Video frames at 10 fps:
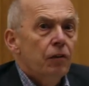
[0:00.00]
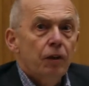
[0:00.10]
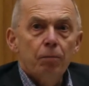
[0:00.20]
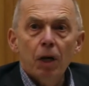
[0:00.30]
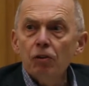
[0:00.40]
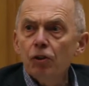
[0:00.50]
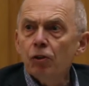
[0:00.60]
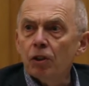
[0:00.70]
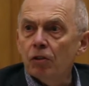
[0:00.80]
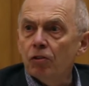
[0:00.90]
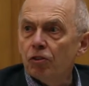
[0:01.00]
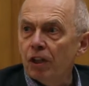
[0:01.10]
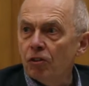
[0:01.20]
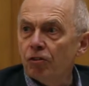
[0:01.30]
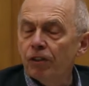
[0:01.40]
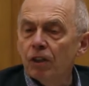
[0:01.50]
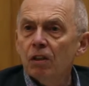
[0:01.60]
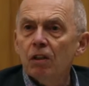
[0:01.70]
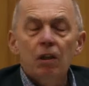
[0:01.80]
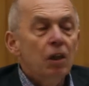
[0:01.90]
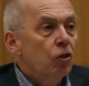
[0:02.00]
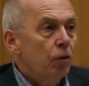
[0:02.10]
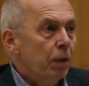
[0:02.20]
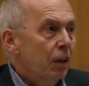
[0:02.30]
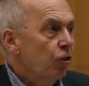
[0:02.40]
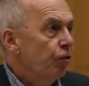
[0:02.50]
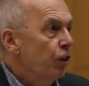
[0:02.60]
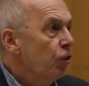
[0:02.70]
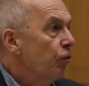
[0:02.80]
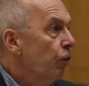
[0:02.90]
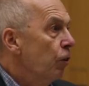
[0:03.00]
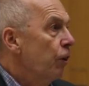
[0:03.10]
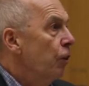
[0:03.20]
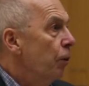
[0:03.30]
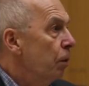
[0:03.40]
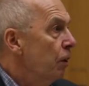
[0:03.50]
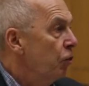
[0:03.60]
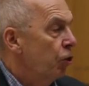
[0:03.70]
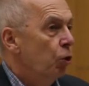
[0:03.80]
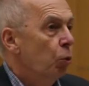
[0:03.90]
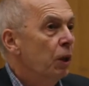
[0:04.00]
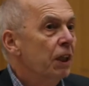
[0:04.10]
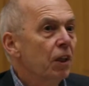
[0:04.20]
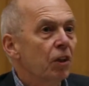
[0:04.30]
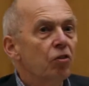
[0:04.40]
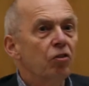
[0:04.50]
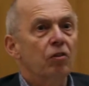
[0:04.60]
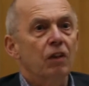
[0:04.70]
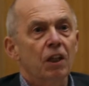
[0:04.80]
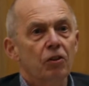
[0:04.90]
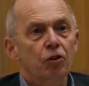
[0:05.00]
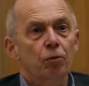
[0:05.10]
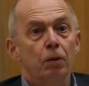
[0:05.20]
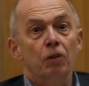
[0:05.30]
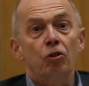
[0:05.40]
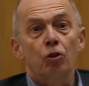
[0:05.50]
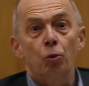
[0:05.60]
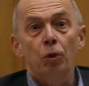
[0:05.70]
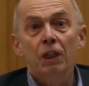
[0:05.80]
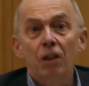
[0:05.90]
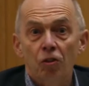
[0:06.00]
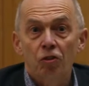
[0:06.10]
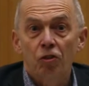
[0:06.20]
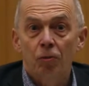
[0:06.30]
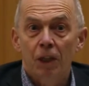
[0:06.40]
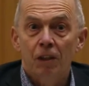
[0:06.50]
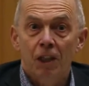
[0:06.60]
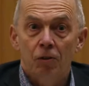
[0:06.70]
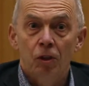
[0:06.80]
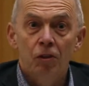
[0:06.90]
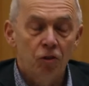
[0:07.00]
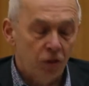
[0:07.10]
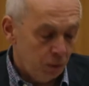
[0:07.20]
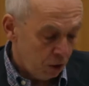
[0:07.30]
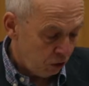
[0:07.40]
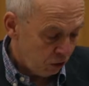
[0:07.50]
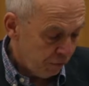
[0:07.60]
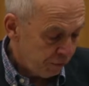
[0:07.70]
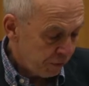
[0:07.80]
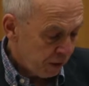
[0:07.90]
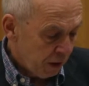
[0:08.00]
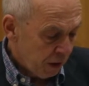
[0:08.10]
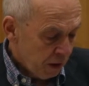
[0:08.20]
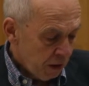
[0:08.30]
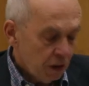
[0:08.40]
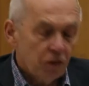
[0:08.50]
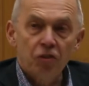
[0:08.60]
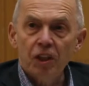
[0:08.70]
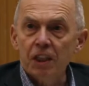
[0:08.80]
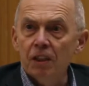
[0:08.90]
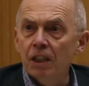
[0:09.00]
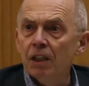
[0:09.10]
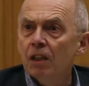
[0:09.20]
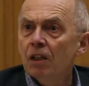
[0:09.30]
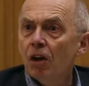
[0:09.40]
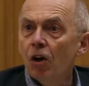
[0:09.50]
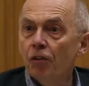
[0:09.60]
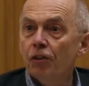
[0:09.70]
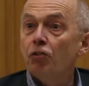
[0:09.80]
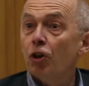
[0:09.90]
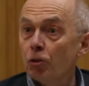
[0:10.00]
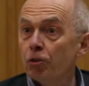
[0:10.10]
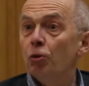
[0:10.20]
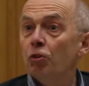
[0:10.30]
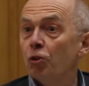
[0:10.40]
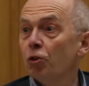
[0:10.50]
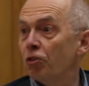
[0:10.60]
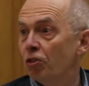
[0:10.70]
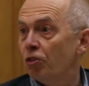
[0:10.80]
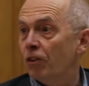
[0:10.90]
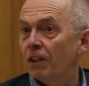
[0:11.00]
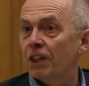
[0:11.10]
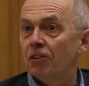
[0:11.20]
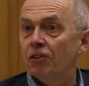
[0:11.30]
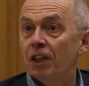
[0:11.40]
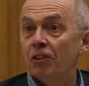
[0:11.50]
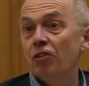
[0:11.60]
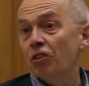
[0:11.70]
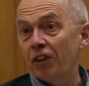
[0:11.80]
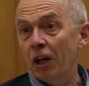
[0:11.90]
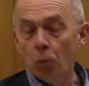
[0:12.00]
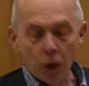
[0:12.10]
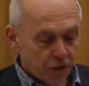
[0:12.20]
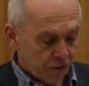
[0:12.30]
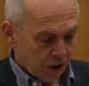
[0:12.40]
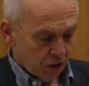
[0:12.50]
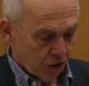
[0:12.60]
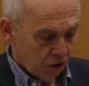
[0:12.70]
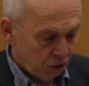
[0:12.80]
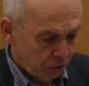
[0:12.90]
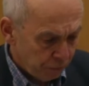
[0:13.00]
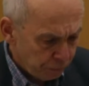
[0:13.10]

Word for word: the amount you can transfer depends, first of all, on your political willingness, the country's political willingness to make that redistribution, and secondly, on the total resources that the country has, just how wealthy it is.